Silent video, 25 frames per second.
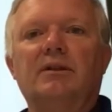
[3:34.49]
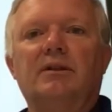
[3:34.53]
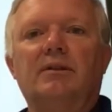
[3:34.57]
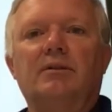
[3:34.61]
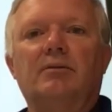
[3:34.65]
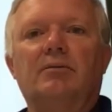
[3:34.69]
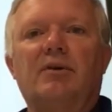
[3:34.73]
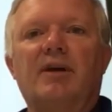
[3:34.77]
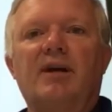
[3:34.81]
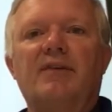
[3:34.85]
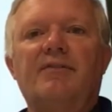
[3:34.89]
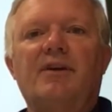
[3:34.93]

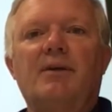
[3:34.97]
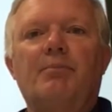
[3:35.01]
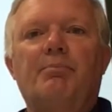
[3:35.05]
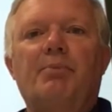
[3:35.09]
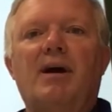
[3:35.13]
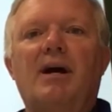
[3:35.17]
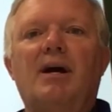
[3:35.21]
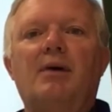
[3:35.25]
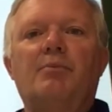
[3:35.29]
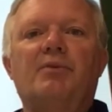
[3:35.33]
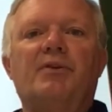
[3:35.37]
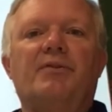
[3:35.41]
We're having a
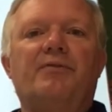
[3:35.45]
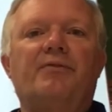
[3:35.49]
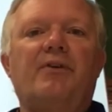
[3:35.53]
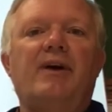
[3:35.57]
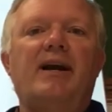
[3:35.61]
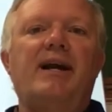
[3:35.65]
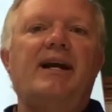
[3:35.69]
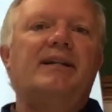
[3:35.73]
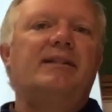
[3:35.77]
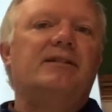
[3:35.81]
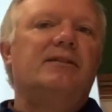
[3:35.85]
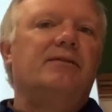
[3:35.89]
problem with
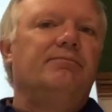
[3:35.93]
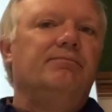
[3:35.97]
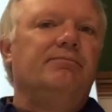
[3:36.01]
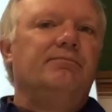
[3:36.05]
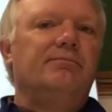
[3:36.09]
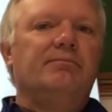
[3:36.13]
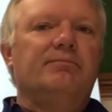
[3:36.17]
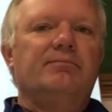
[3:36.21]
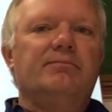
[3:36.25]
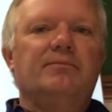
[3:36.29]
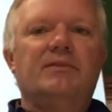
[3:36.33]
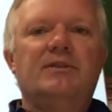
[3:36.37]
France,
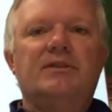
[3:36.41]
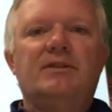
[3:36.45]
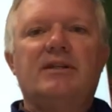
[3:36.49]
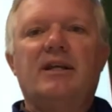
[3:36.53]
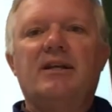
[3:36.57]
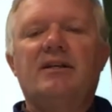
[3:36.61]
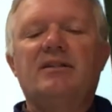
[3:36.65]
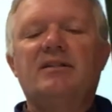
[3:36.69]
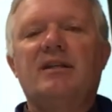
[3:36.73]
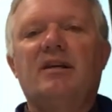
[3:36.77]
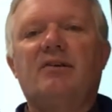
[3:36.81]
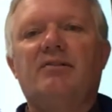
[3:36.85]
send
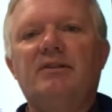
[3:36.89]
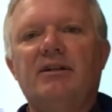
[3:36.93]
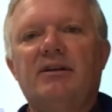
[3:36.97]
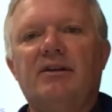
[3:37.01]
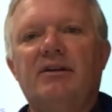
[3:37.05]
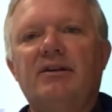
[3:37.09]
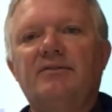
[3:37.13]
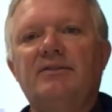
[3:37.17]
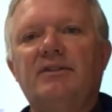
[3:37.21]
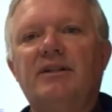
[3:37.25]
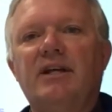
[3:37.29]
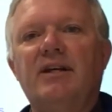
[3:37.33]
the Secretary
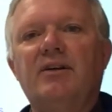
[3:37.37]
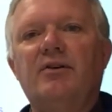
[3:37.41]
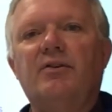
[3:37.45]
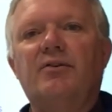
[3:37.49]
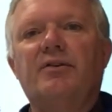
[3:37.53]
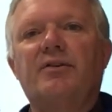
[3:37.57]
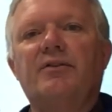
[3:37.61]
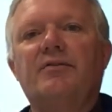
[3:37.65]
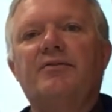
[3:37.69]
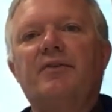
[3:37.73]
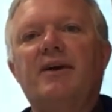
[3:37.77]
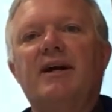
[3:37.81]
of State
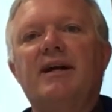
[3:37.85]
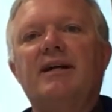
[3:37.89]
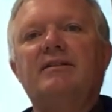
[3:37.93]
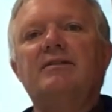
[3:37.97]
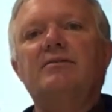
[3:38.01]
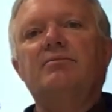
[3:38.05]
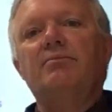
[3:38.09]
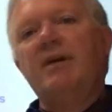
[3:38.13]
over to France.